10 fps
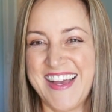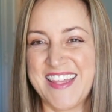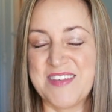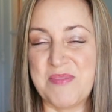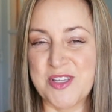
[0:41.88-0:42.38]

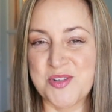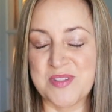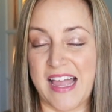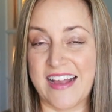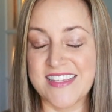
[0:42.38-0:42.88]
the most
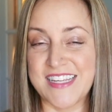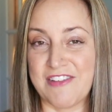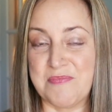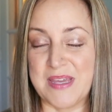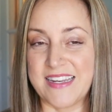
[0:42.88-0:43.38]
relaxed
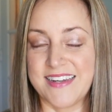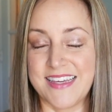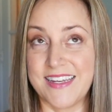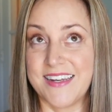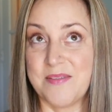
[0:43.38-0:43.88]
I've been
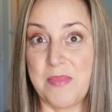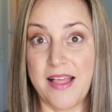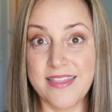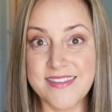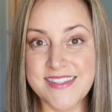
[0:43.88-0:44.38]
in
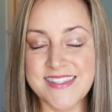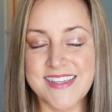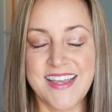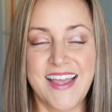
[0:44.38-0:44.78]
months.